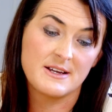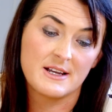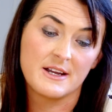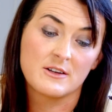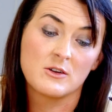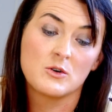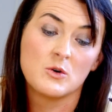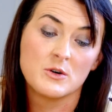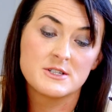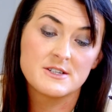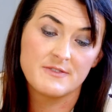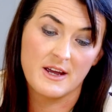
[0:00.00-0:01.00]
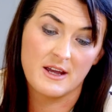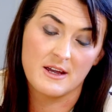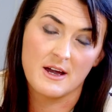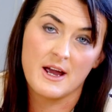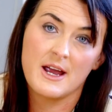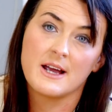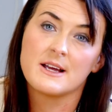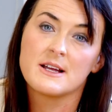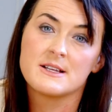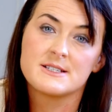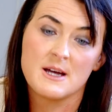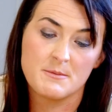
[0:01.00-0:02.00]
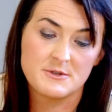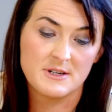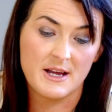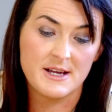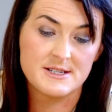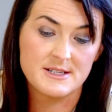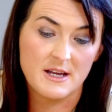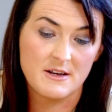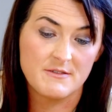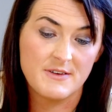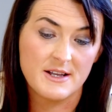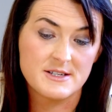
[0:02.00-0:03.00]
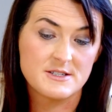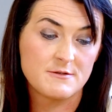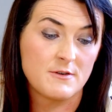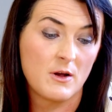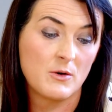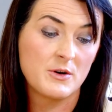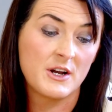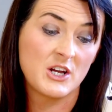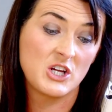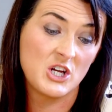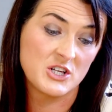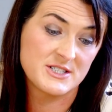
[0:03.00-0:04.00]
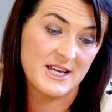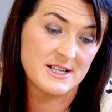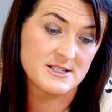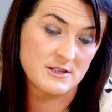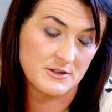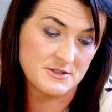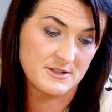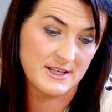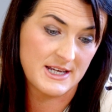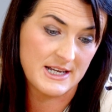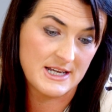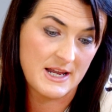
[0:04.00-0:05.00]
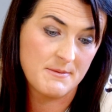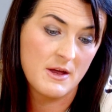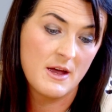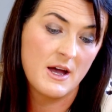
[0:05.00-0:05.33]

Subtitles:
a clinical course of AKI and conceptualised it in events that followed an acute insult to the kidney.